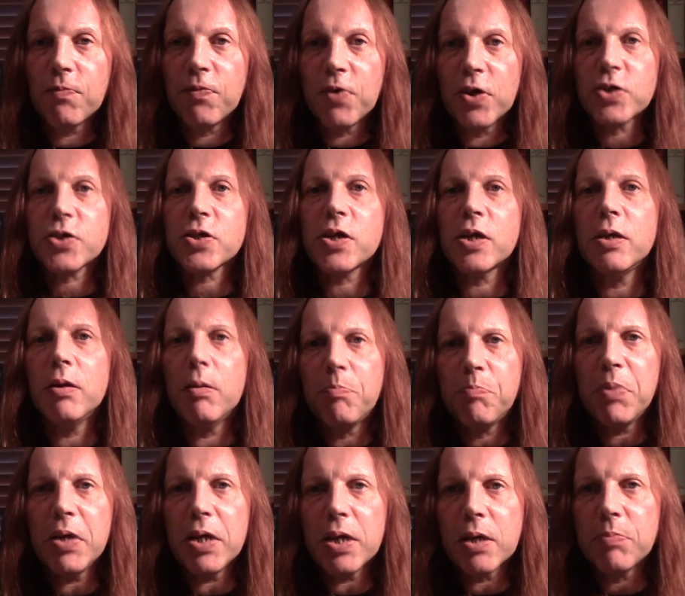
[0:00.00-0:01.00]
Firstly, a
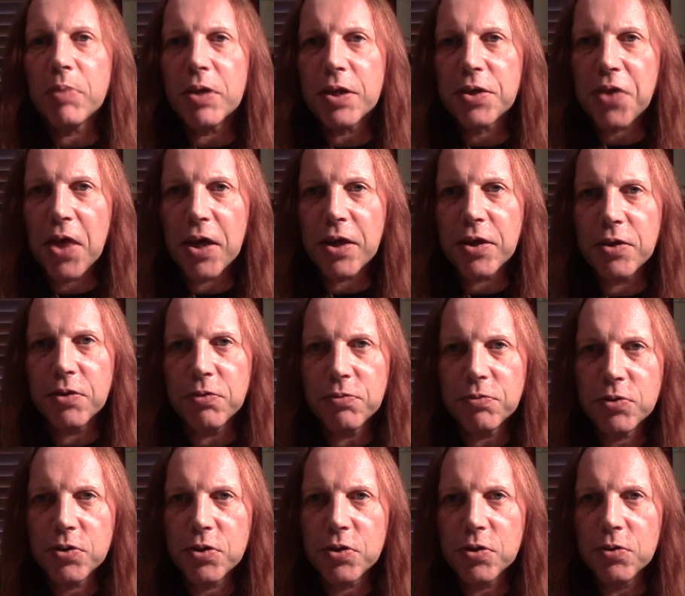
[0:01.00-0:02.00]
big thank you
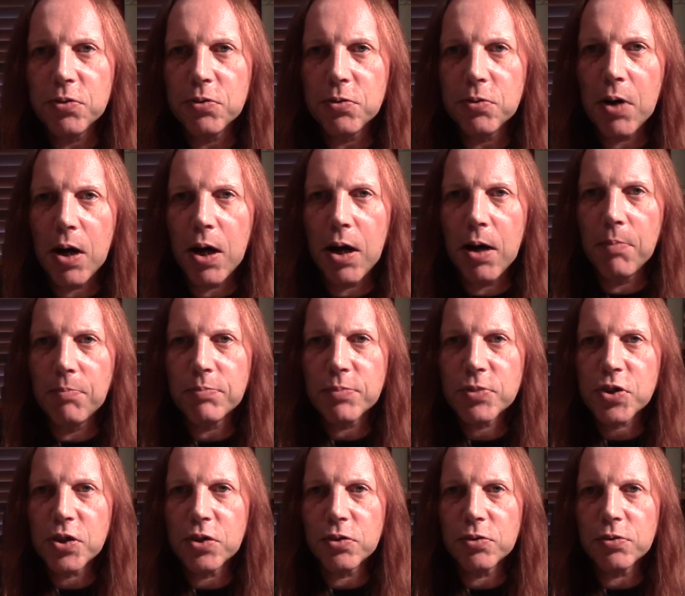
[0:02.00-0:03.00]
to
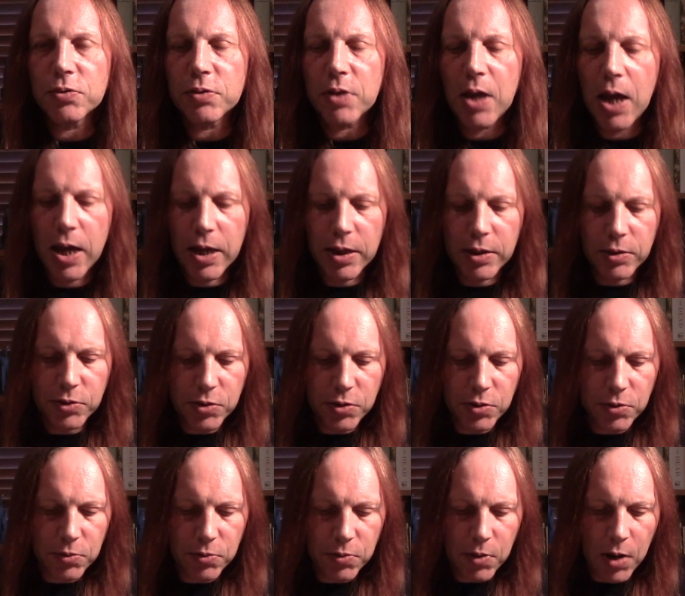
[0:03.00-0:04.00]
Shilton and
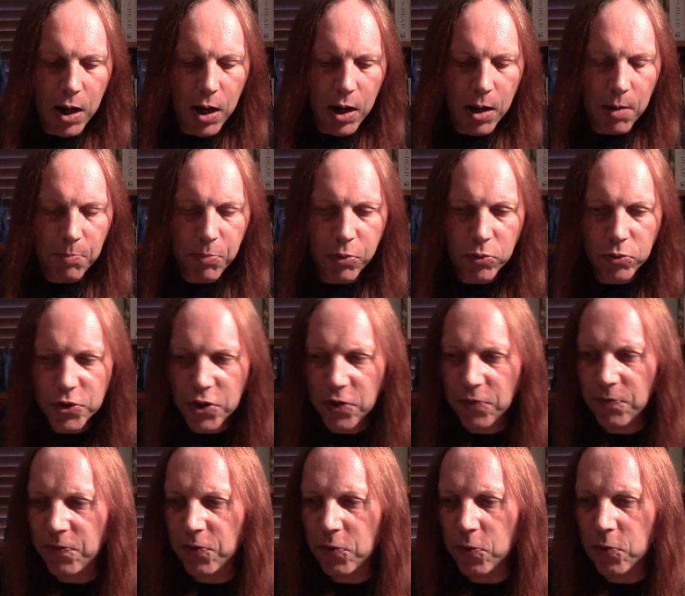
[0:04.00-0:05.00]
to Paul
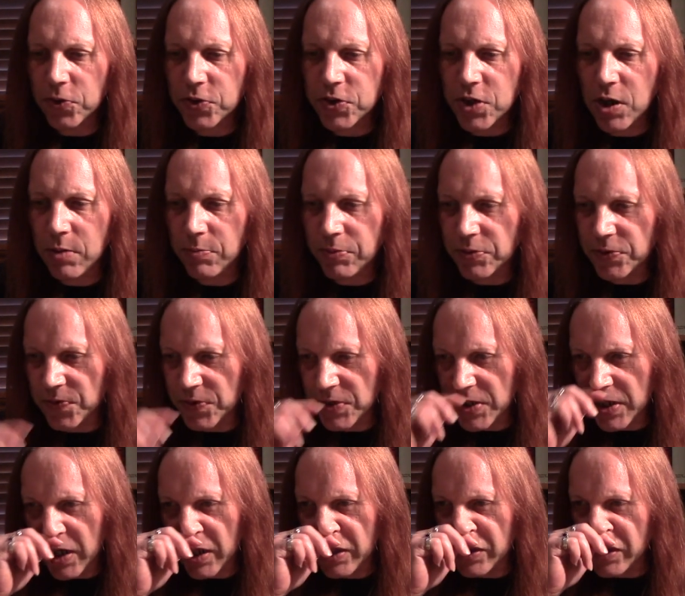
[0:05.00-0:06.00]
John for the samples for
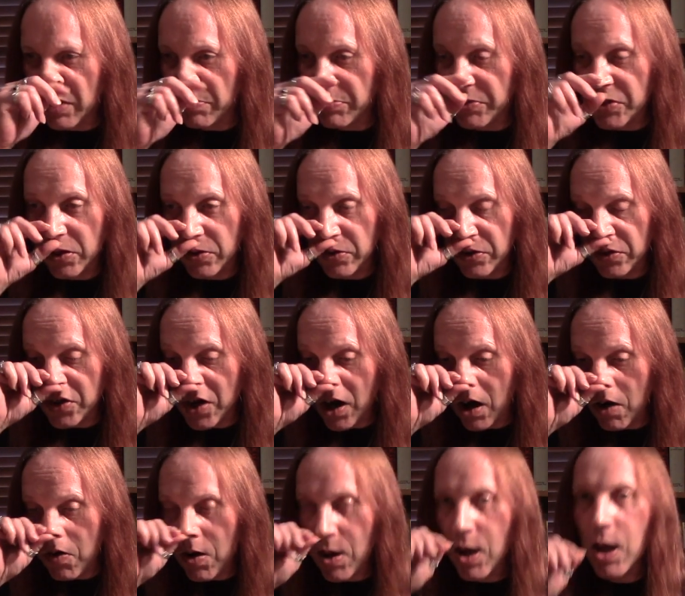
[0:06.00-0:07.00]
today's episode of the
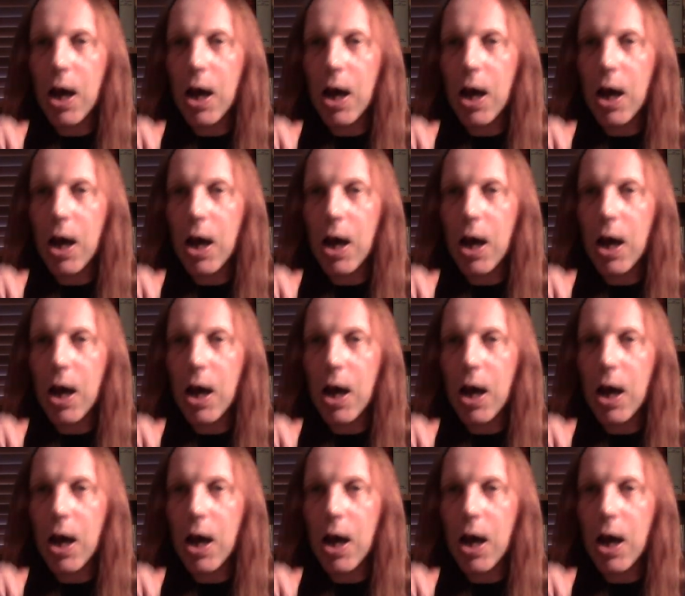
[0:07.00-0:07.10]
show.